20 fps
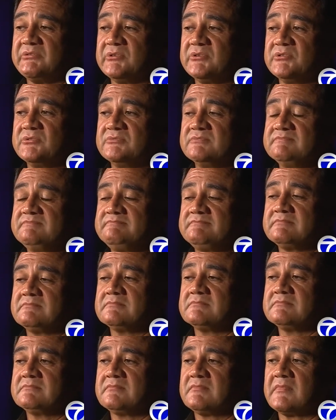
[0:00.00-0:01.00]
through
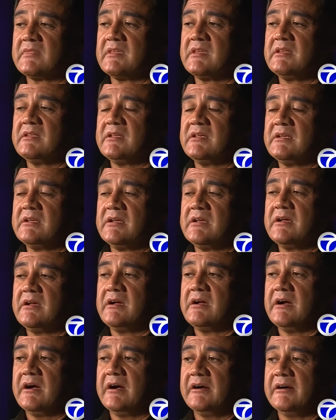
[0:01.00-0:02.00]

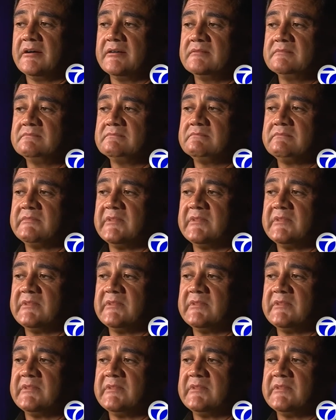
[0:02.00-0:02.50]
um,